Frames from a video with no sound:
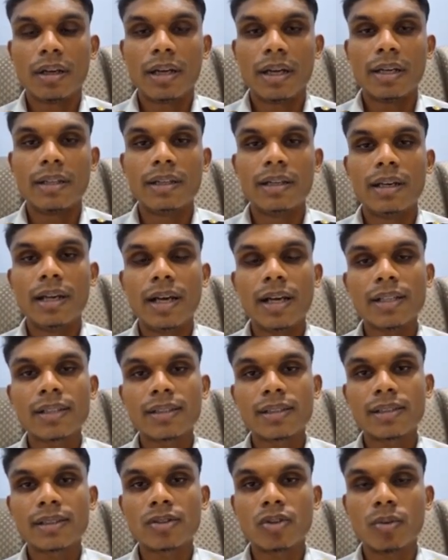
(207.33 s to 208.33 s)
And the
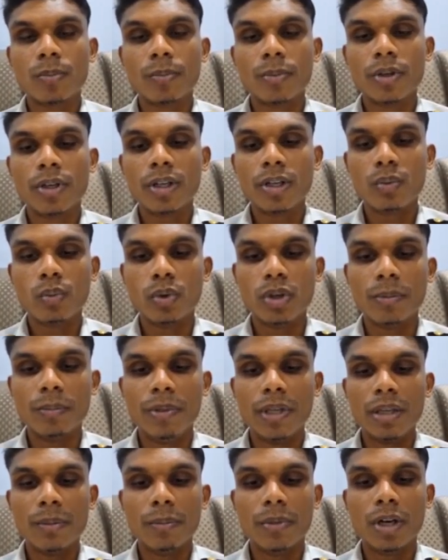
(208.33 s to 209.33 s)
last component would
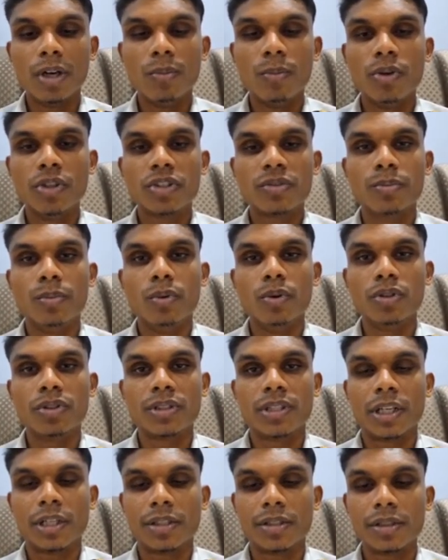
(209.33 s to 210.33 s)
be bulbous bow
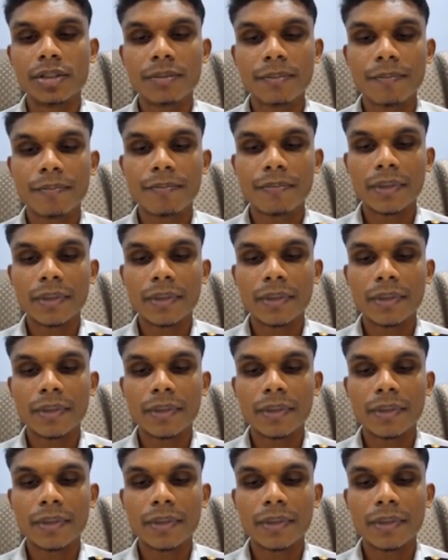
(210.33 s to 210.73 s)
structure.